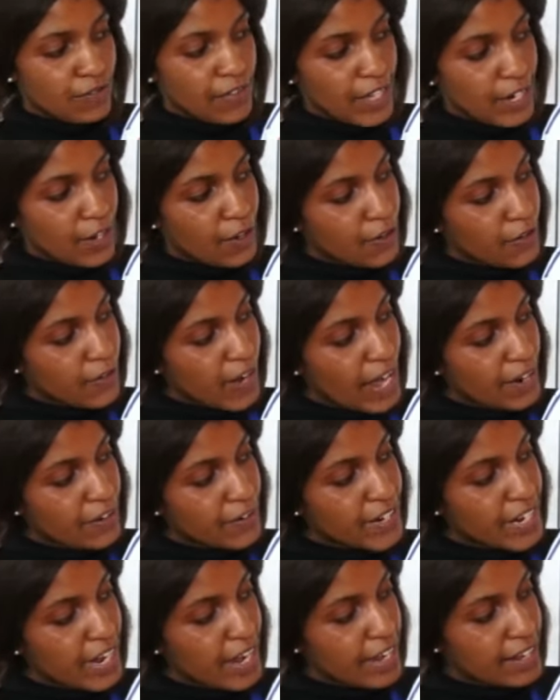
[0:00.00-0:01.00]
The long arrow
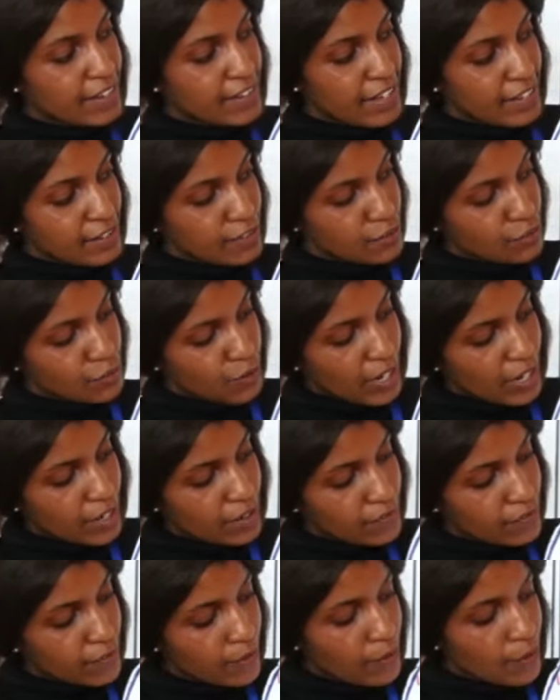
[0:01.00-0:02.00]
here is at 12,
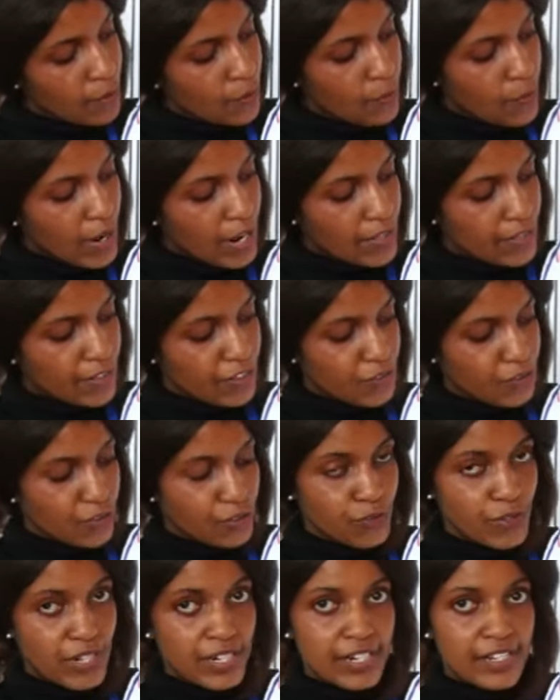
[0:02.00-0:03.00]
while the short
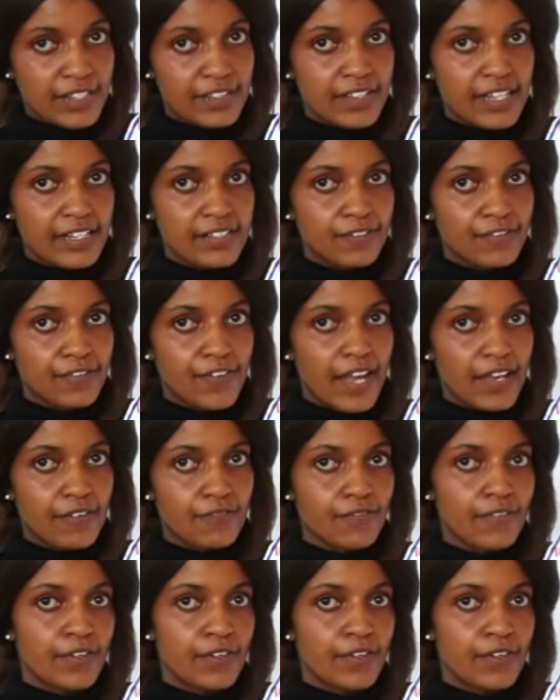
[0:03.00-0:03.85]
one is at 5.